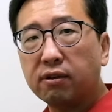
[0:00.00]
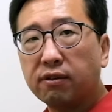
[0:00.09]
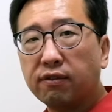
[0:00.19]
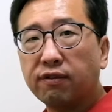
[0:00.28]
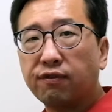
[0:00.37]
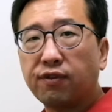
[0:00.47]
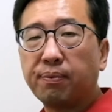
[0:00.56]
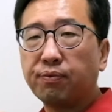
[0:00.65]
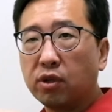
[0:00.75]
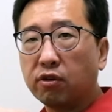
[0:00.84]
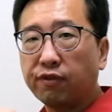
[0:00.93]
from
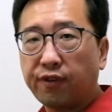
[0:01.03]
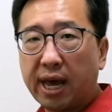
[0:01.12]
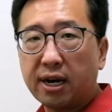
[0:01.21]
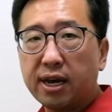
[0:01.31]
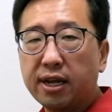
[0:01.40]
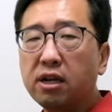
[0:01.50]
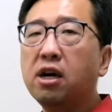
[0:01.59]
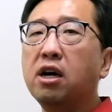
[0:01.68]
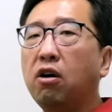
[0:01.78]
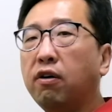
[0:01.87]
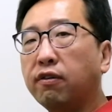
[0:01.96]
flat land
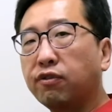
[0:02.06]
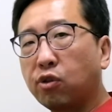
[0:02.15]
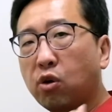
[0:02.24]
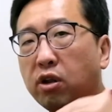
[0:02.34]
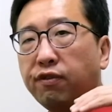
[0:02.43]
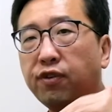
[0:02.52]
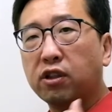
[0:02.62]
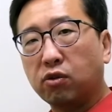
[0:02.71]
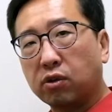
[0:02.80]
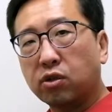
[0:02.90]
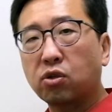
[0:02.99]
or 30 feet to the
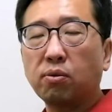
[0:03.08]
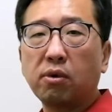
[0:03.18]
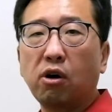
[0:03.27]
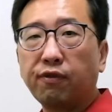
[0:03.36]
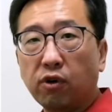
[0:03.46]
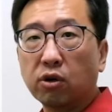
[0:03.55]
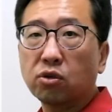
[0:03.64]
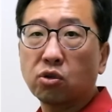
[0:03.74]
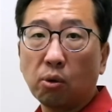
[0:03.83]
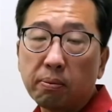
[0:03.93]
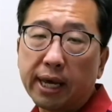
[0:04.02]
slope or for the slope
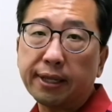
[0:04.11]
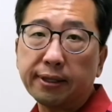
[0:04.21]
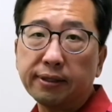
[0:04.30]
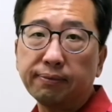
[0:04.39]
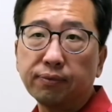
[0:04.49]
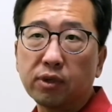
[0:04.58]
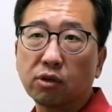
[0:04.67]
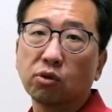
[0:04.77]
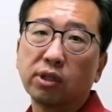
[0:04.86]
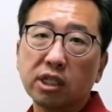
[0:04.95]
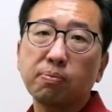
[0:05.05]
land. Now, so this
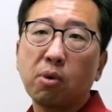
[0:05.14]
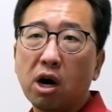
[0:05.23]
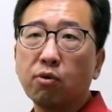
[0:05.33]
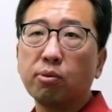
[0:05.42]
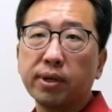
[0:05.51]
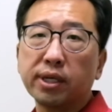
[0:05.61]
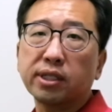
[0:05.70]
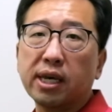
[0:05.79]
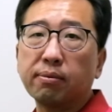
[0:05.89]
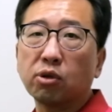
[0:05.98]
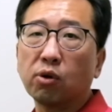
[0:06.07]
part will be the same.
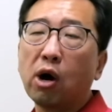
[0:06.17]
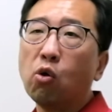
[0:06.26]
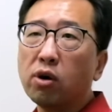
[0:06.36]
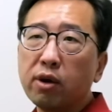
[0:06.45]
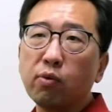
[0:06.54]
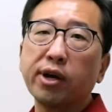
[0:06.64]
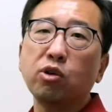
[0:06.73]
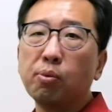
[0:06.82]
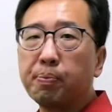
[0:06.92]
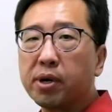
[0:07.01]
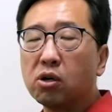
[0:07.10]
So only when you
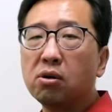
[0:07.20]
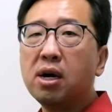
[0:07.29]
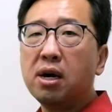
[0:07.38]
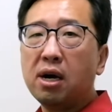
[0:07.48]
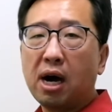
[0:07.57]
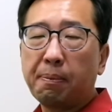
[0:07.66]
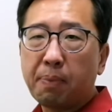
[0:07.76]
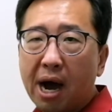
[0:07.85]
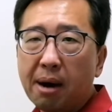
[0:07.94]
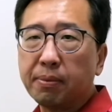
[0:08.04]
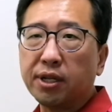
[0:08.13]
build
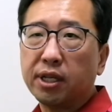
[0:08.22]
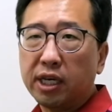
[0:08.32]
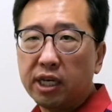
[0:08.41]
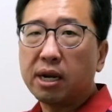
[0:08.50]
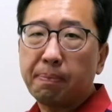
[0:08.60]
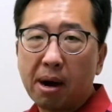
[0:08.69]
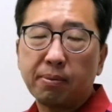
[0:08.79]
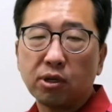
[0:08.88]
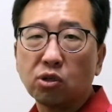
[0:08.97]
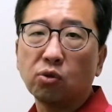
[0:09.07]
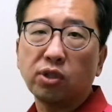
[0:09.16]
apartment in apartment zone,
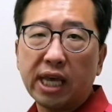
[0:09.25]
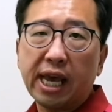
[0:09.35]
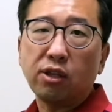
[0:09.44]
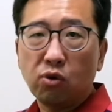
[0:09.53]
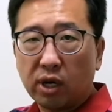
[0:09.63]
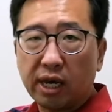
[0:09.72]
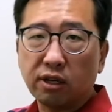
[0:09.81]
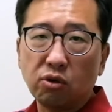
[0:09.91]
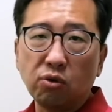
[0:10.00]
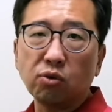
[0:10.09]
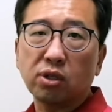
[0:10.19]
then you can use
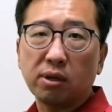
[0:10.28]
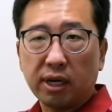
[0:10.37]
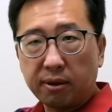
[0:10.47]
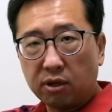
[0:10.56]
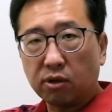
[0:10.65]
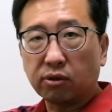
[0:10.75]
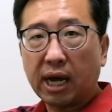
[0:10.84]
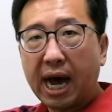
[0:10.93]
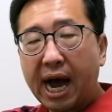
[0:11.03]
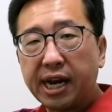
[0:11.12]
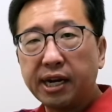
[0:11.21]
the the high
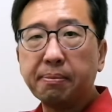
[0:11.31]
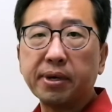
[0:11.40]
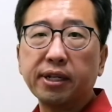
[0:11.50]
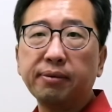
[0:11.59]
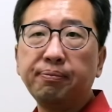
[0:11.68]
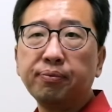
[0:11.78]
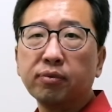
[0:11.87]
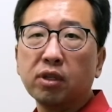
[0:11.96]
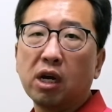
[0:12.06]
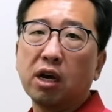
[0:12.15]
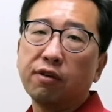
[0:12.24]
limit. Now, if
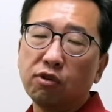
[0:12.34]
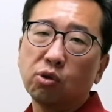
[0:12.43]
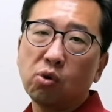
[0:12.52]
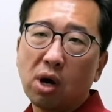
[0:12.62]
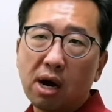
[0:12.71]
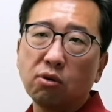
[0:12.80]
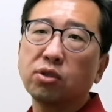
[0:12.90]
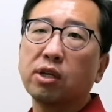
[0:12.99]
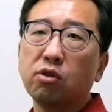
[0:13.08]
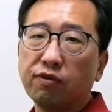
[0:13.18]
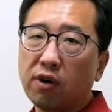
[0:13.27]
you do house, then you
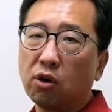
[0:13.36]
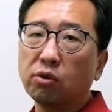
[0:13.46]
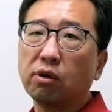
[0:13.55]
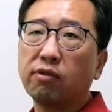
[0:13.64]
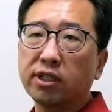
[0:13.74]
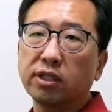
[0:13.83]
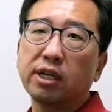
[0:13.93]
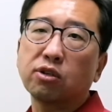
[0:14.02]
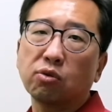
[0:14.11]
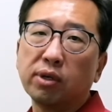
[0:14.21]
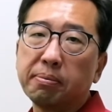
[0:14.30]
follow the residential
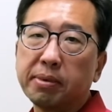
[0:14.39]
limit.